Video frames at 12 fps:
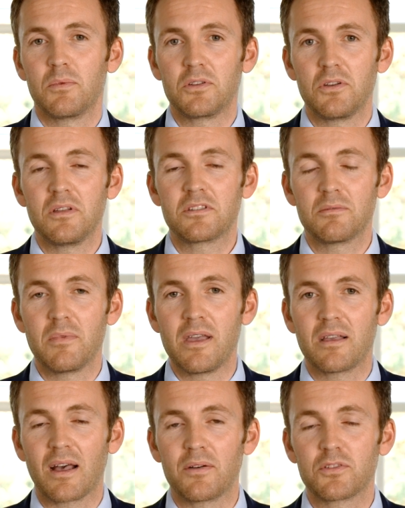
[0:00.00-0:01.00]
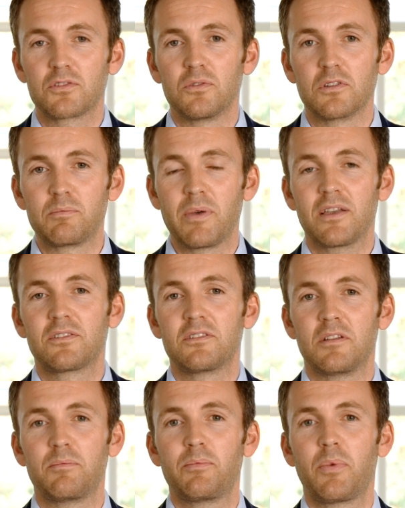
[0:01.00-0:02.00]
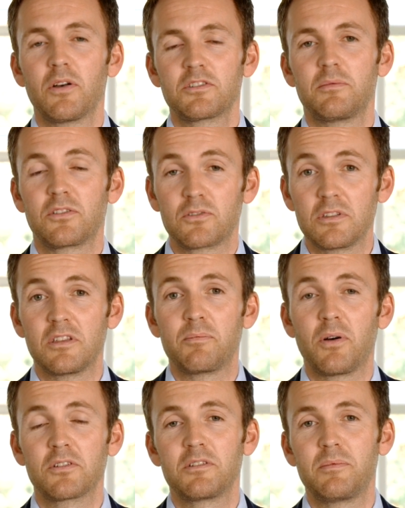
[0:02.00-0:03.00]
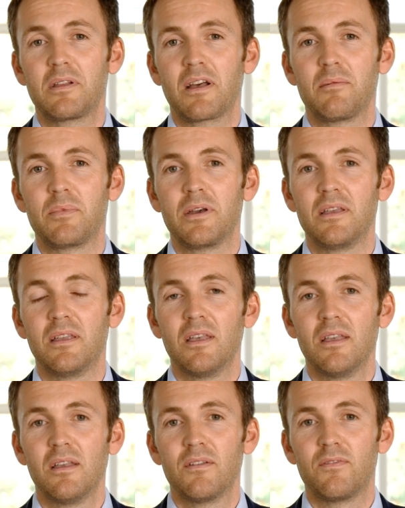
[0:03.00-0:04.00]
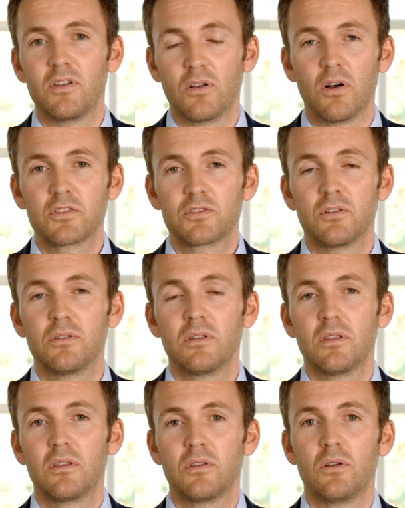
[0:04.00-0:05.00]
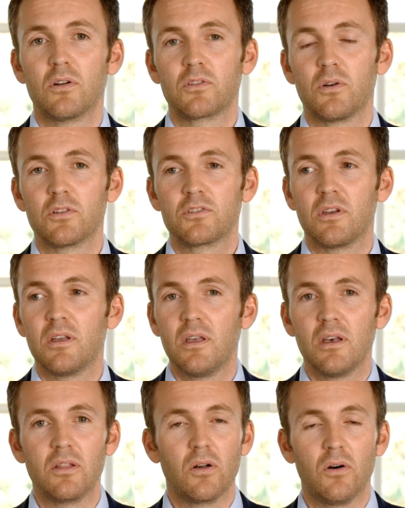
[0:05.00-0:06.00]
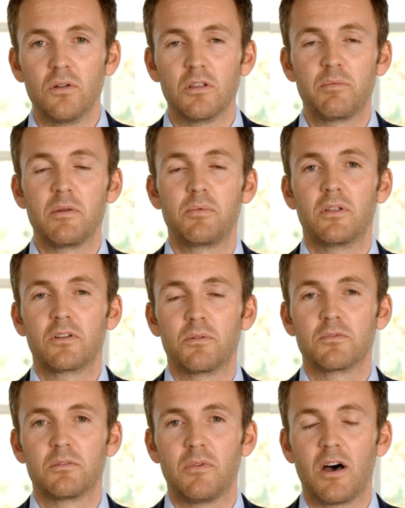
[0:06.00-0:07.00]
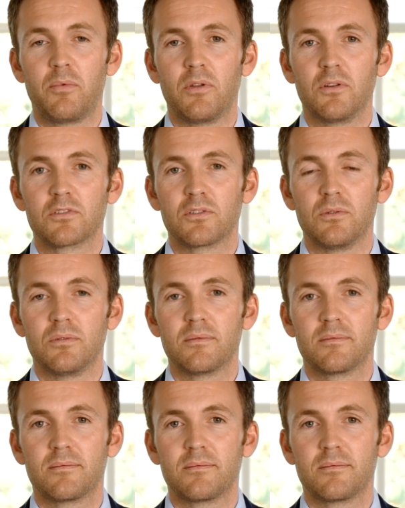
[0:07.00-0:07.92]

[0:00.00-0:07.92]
We're doing it to make our school as good as it possibly can be for your son, your daughter, and all the people that come to Marple Hall School.